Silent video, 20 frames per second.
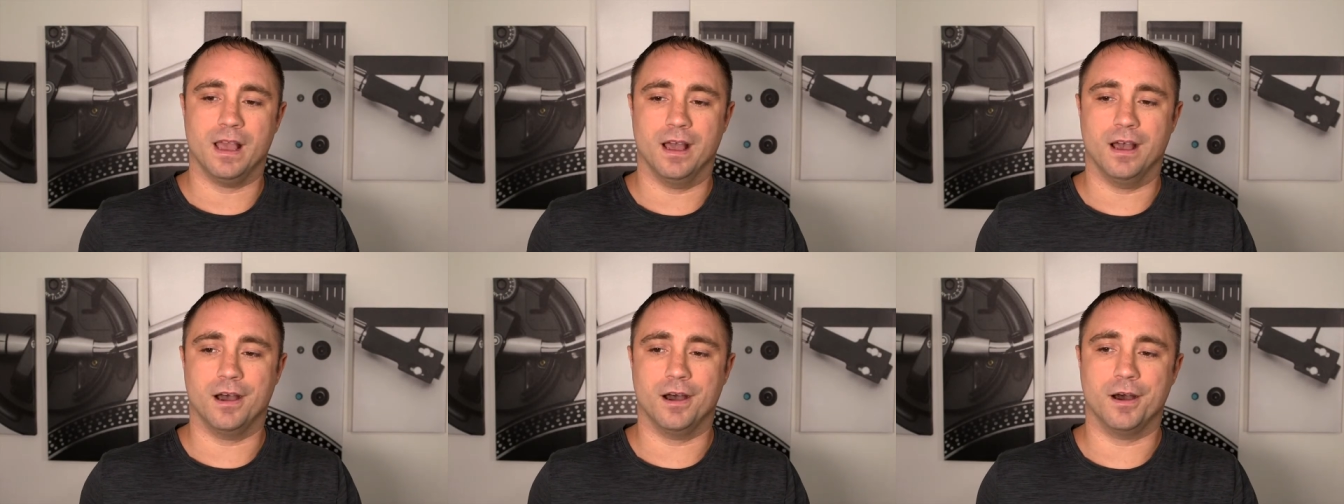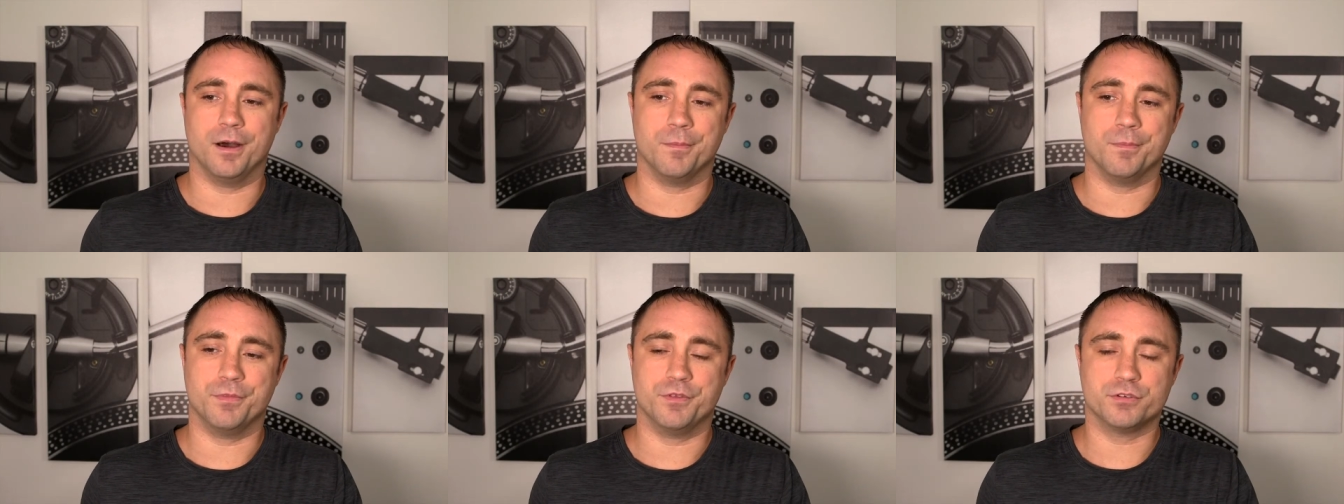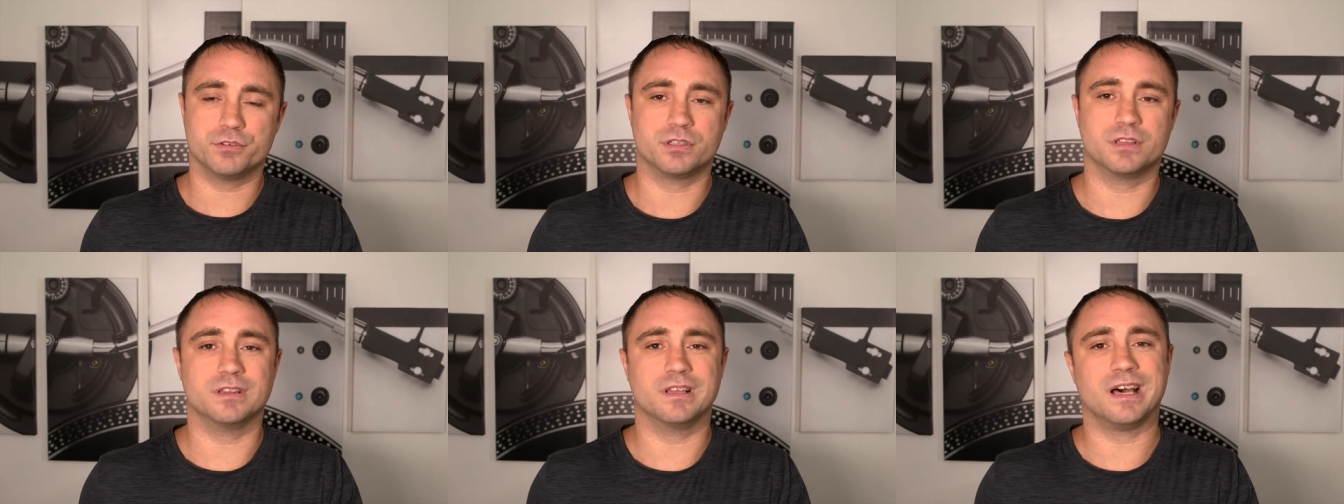um,
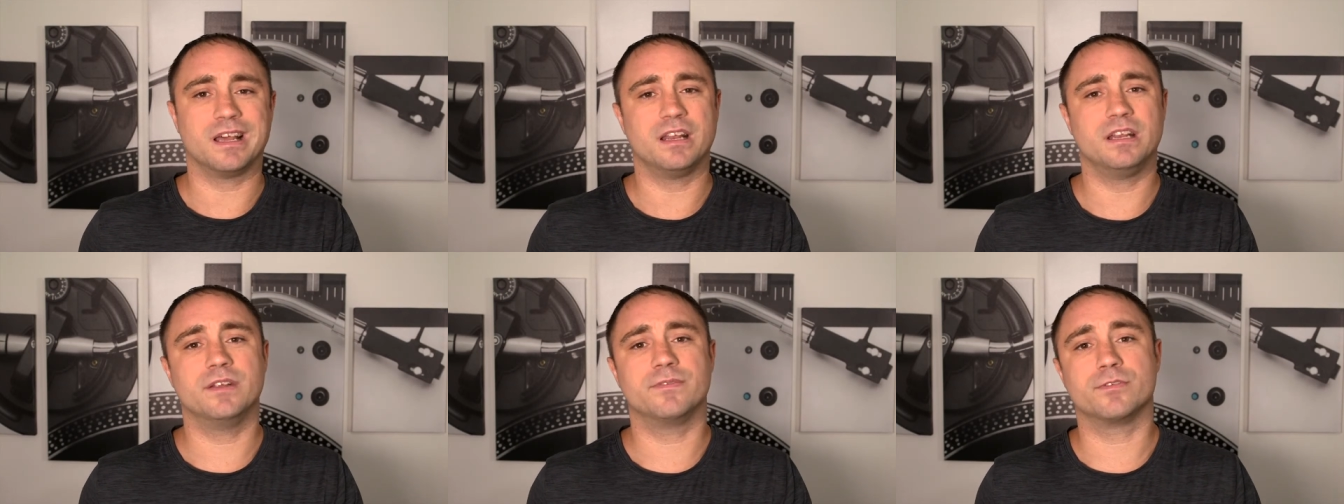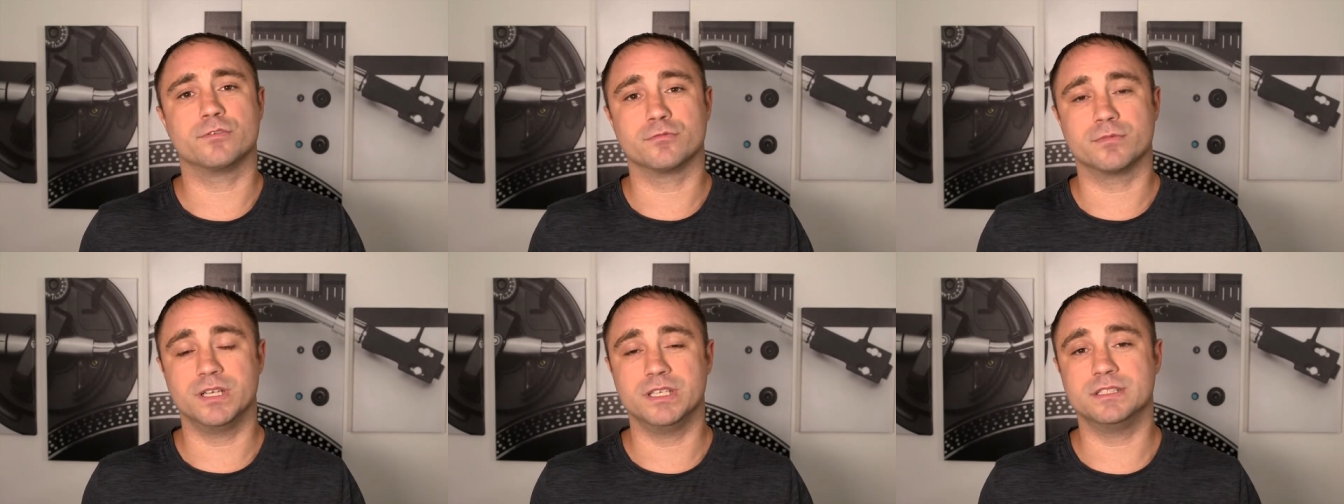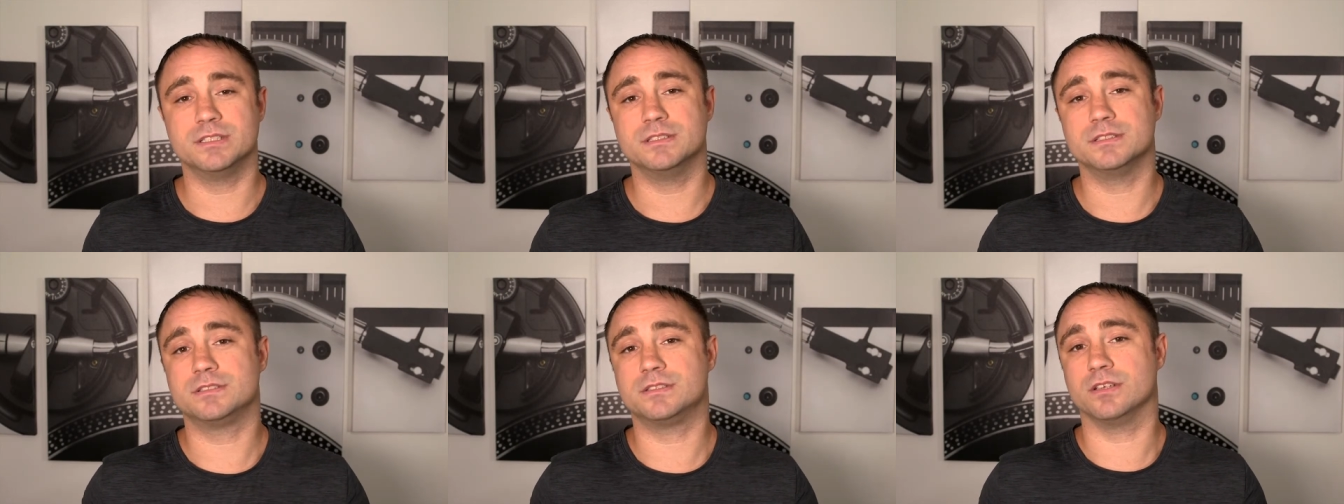there's a lot of different
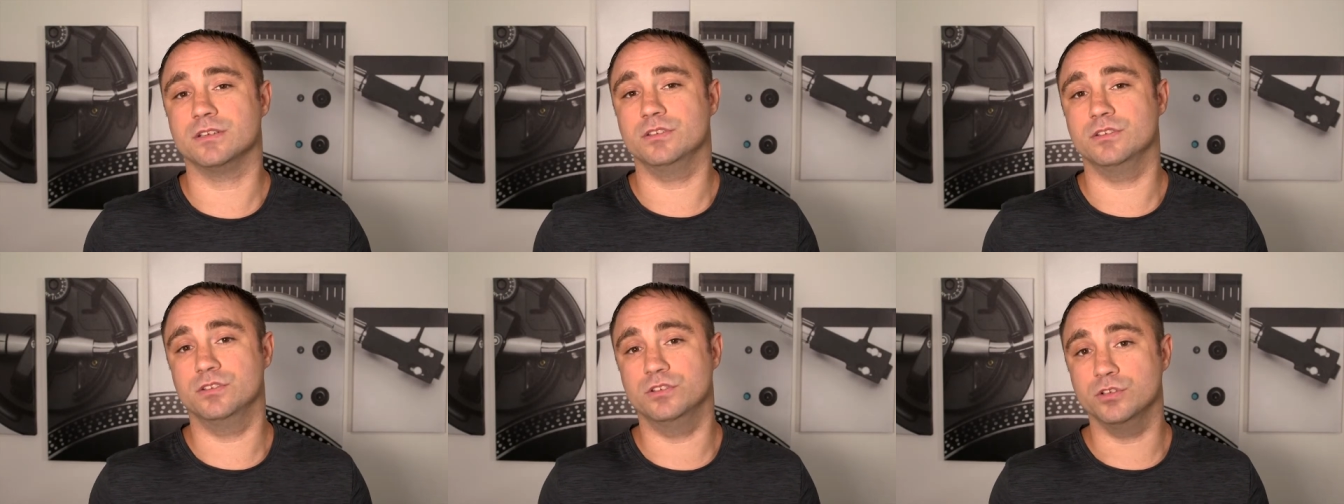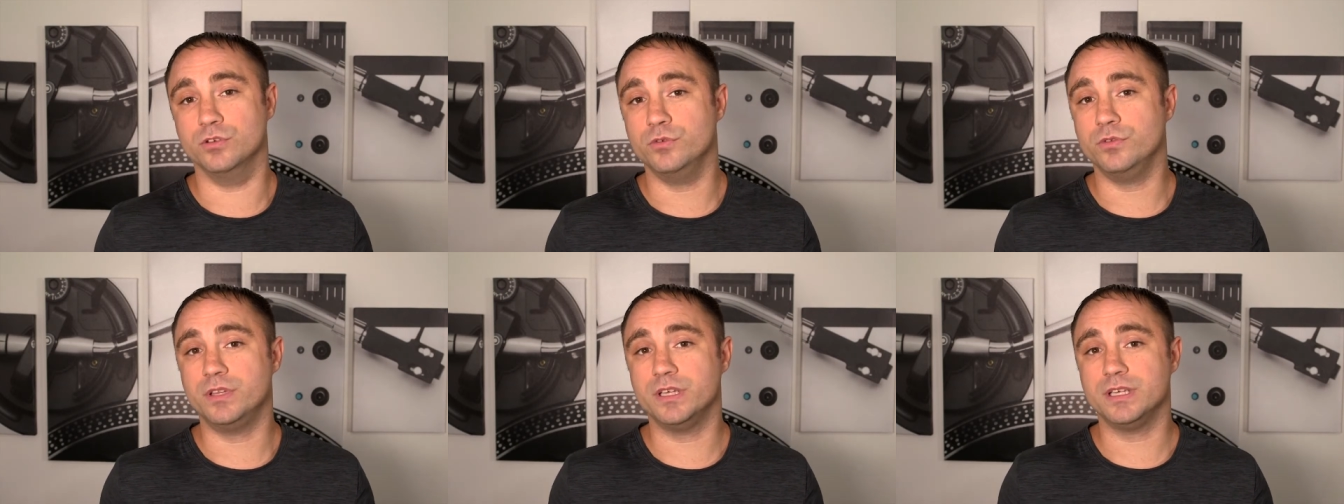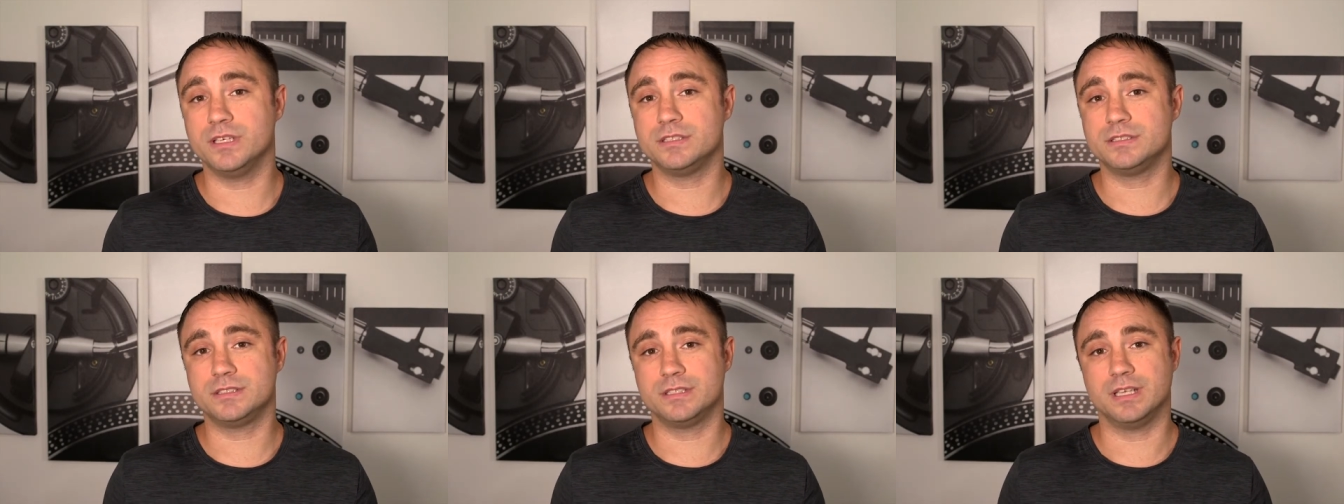reasons to do
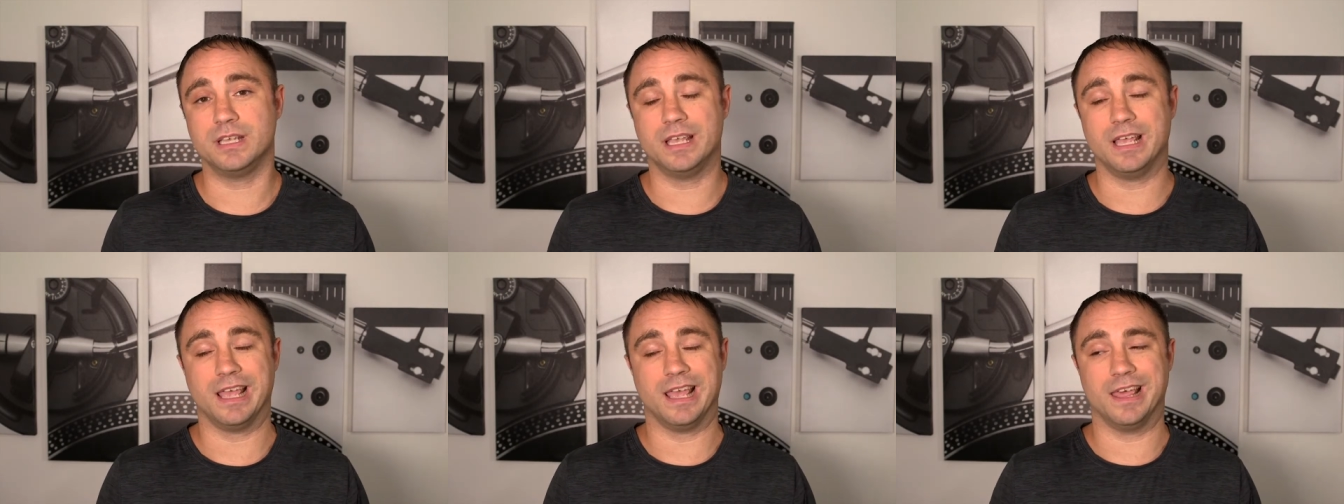this,